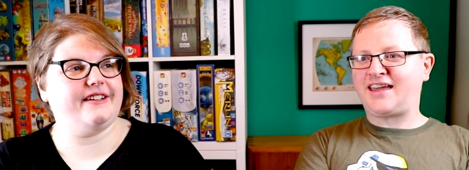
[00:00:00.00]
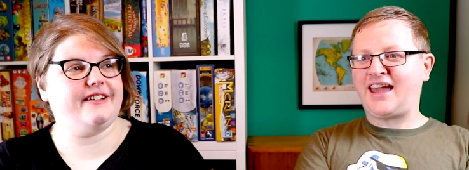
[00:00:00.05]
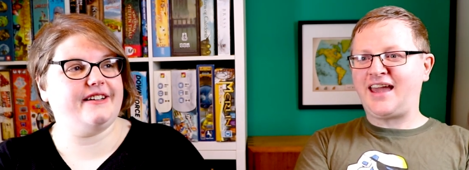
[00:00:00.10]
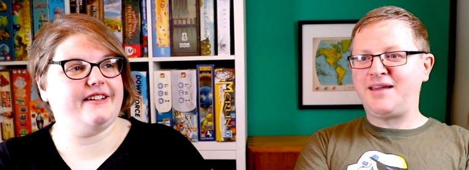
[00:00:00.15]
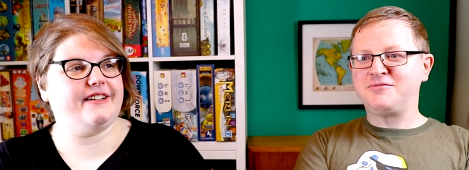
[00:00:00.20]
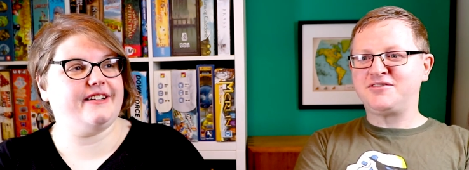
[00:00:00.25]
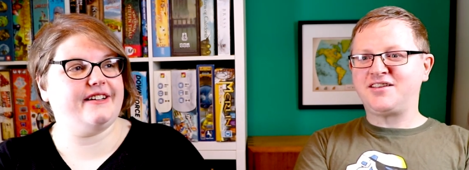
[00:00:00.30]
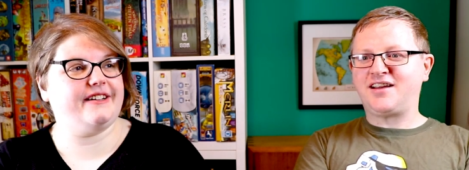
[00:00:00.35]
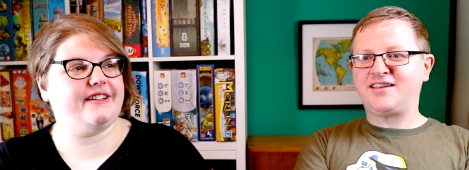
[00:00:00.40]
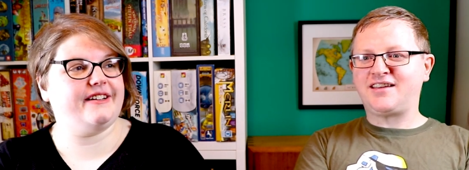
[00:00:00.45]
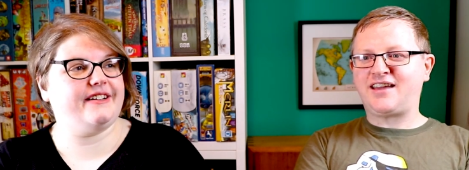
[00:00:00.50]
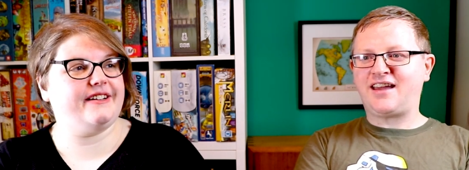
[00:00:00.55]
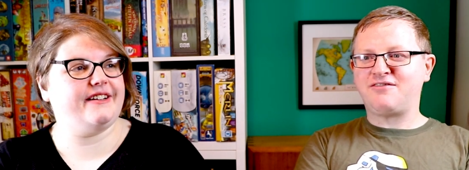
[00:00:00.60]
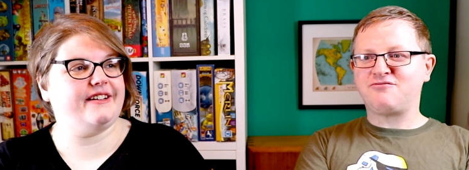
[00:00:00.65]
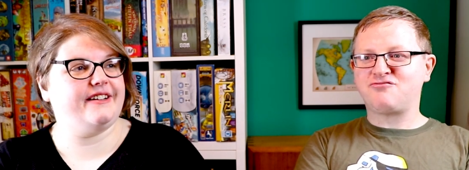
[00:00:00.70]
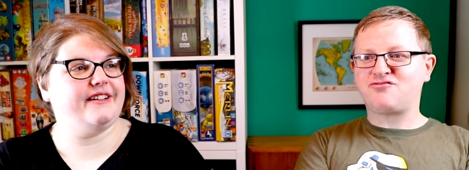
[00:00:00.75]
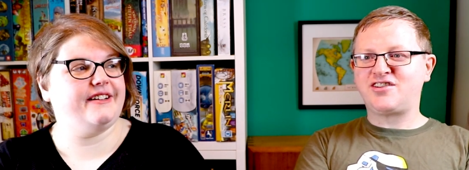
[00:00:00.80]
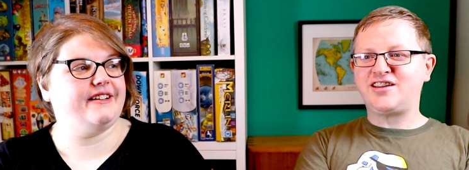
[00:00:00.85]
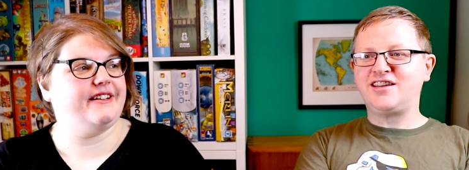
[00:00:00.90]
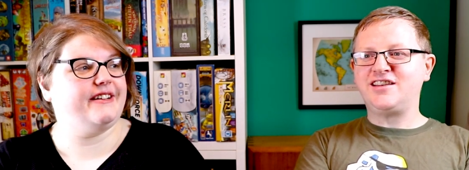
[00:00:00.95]
Speaker 1: game started
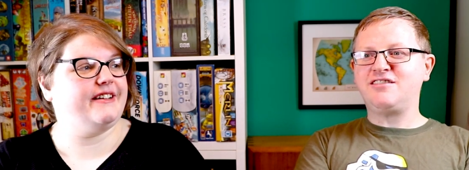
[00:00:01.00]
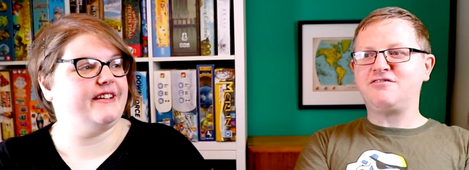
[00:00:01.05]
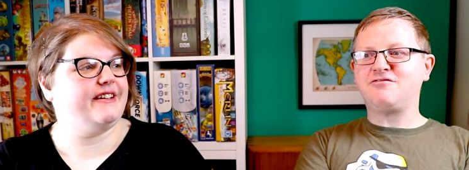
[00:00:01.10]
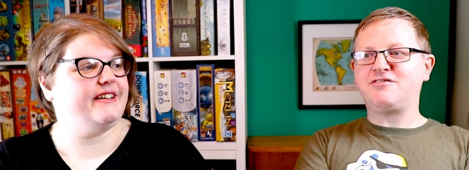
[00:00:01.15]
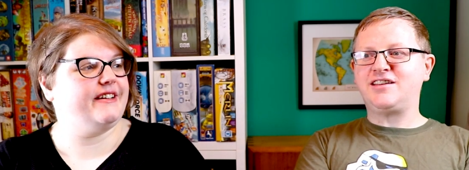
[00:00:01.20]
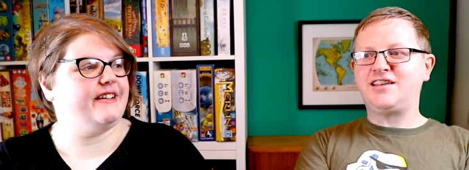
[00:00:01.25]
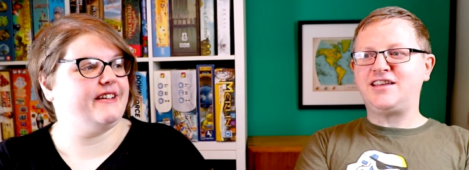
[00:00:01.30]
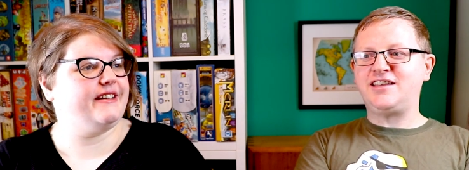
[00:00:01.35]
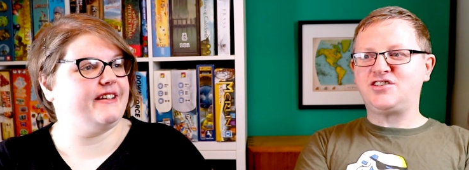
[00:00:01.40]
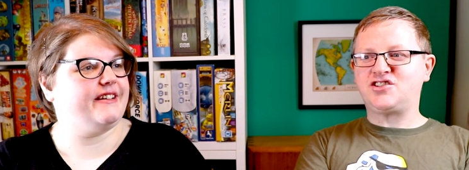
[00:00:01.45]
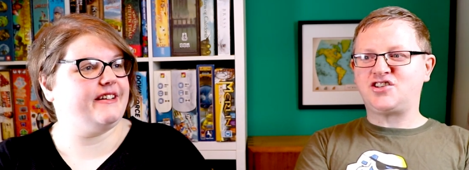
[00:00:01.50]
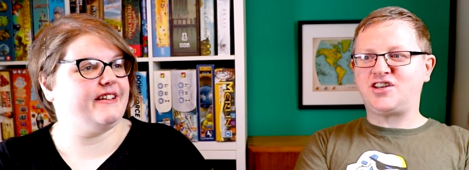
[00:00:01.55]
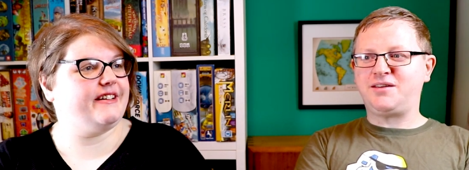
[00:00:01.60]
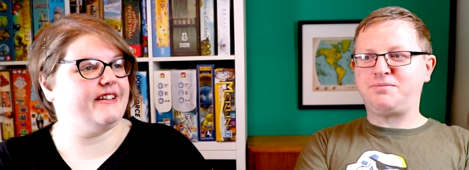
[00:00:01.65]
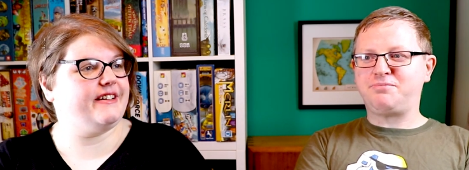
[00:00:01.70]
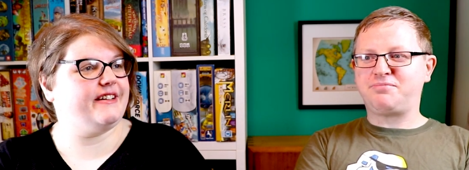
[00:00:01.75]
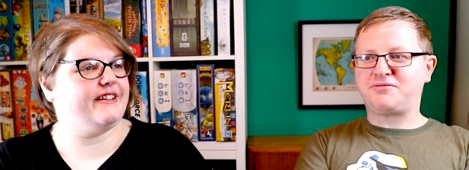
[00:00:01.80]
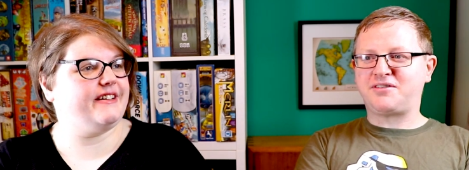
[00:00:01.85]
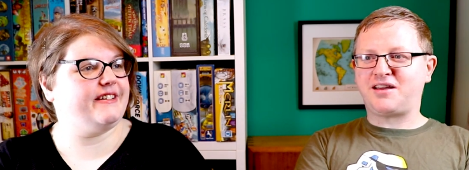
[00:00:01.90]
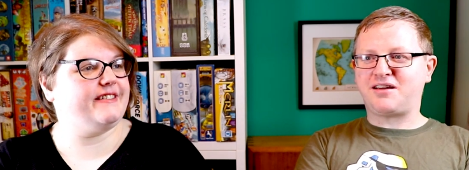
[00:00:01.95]
getting really really
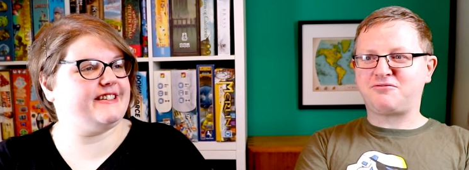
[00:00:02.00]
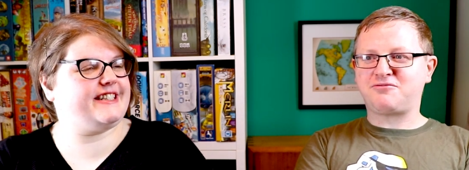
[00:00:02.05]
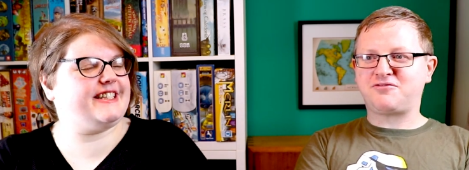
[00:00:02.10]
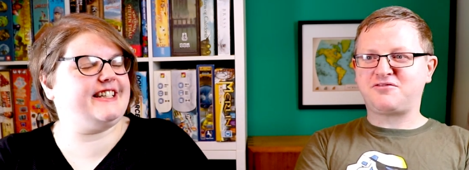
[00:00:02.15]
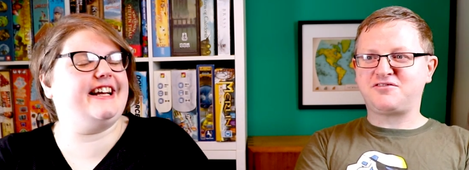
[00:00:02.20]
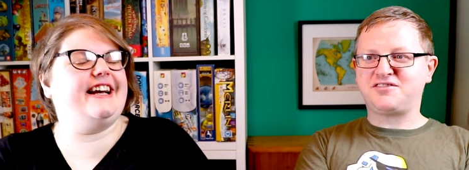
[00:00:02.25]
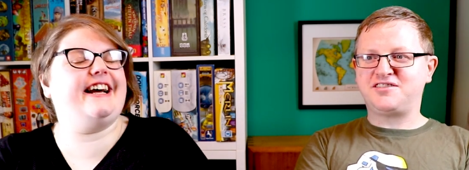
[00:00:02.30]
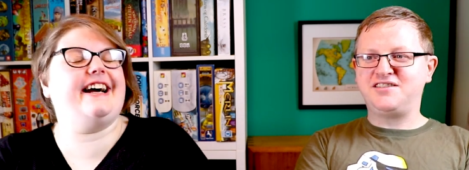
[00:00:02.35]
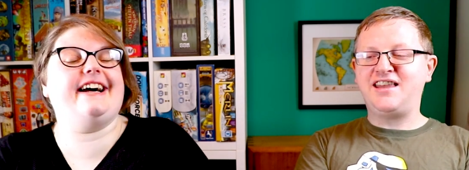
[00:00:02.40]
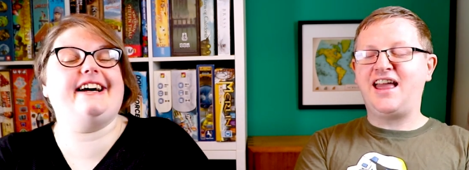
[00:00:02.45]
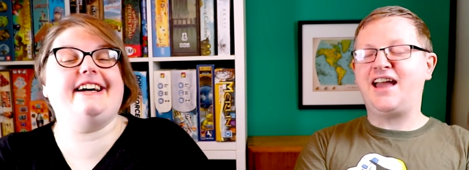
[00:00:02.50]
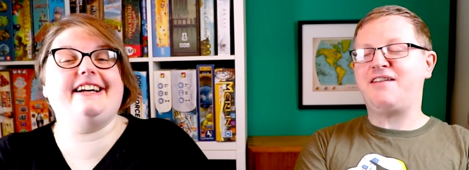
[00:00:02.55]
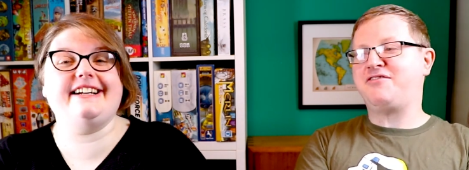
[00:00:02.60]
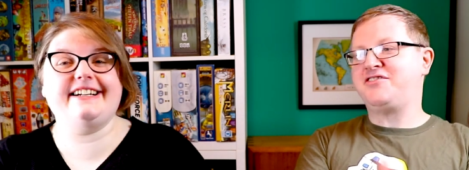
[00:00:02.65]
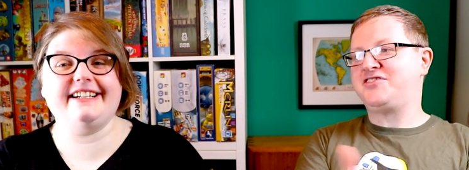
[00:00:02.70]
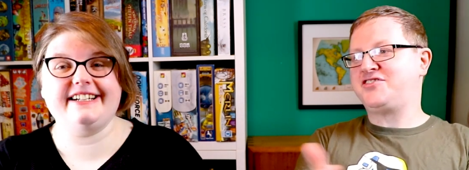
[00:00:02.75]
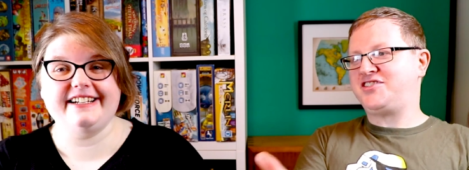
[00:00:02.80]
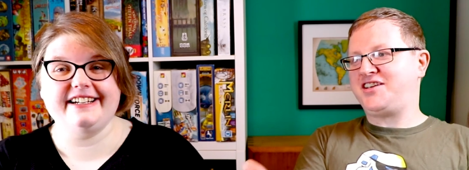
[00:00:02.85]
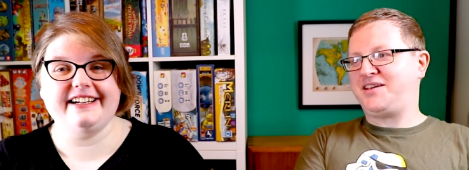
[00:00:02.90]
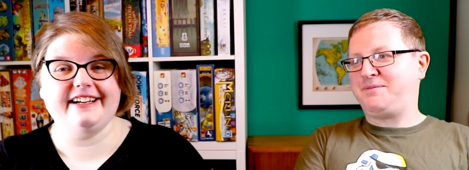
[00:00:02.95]
cheap that was
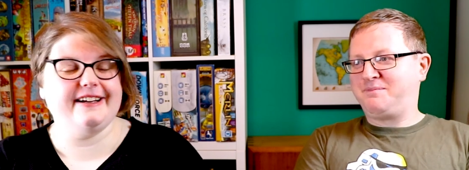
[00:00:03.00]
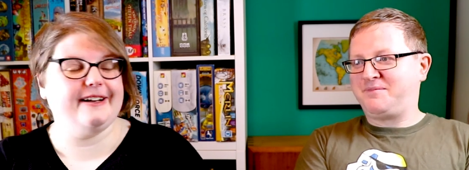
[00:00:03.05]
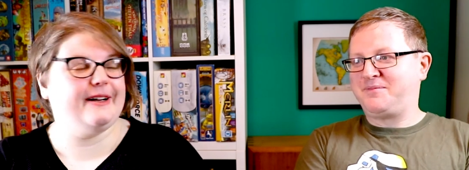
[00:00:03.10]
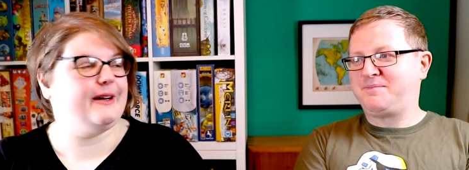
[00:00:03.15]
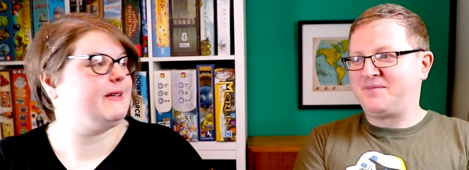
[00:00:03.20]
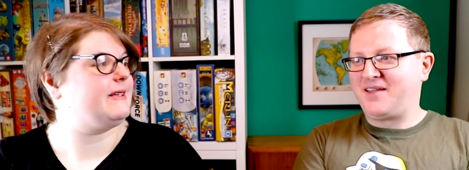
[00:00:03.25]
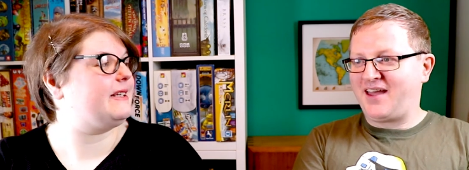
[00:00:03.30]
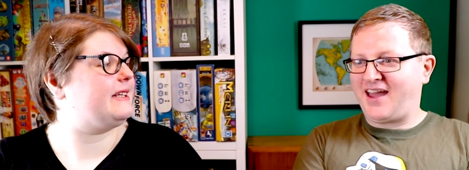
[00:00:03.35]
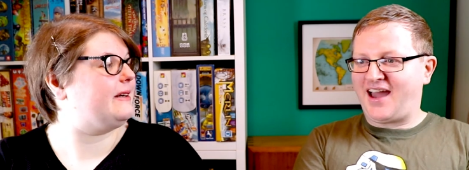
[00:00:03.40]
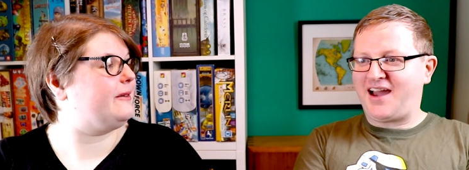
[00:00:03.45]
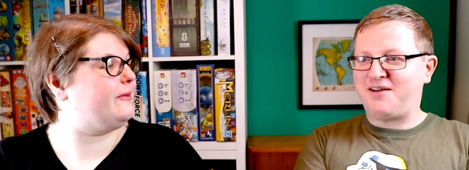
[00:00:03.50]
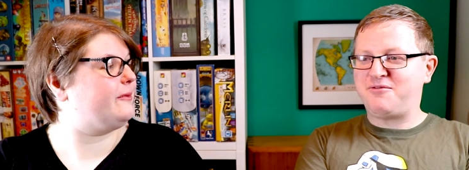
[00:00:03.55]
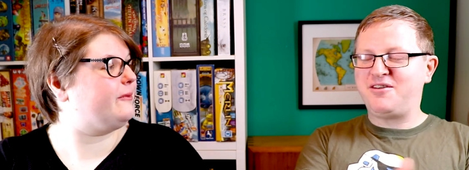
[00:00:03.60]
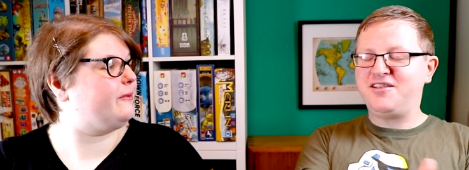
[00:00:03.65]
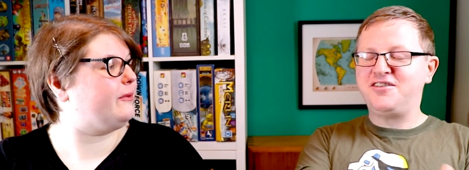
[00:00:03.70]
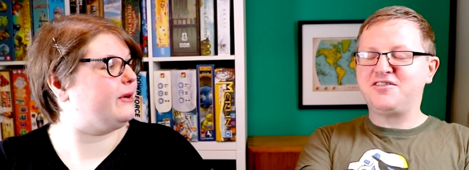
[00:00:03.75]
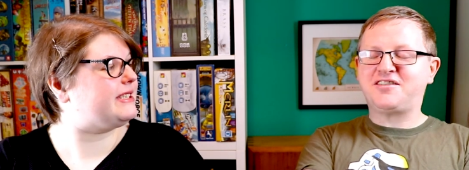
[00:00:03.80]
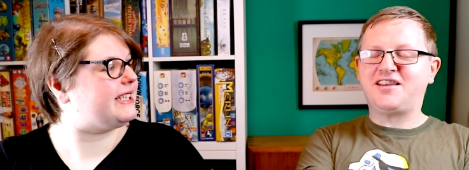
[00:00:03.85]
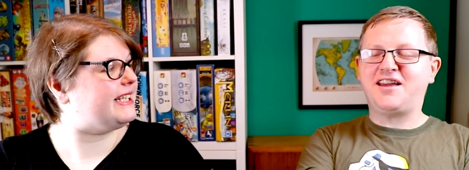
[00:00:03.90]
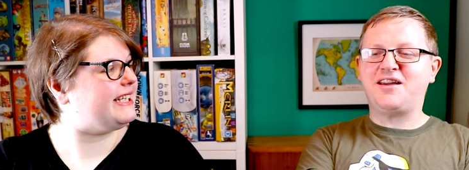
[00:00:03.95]
never cheap, and
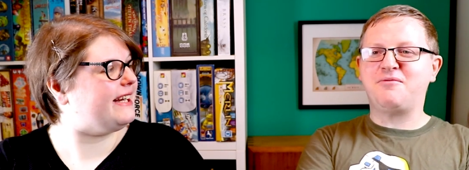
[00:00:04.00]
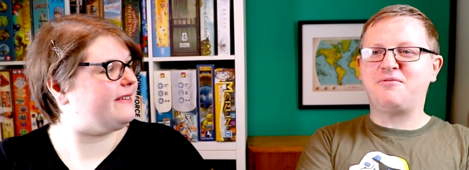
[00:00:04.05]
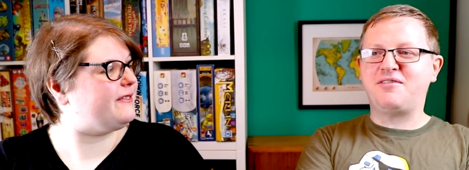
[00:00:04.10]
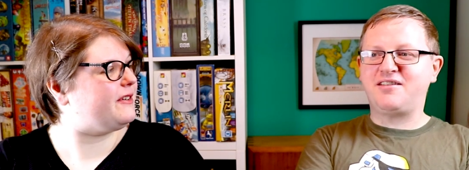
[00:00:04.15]
we looked was at it.